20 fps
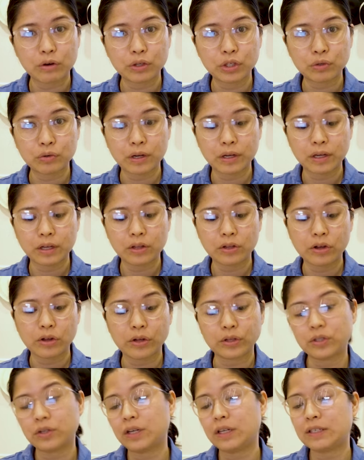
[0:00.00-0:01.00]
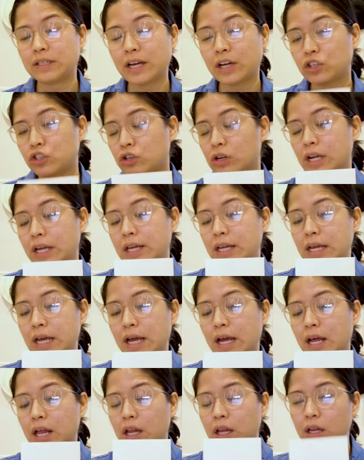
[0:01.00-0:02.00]
Australian dollars. So it's actually
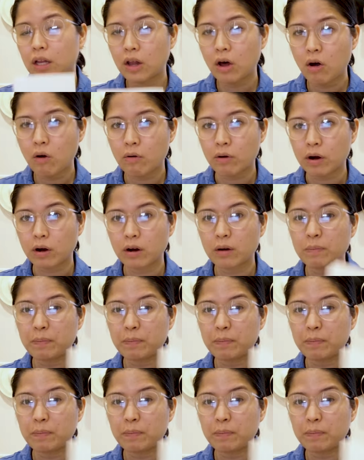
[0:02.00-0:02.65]
lower,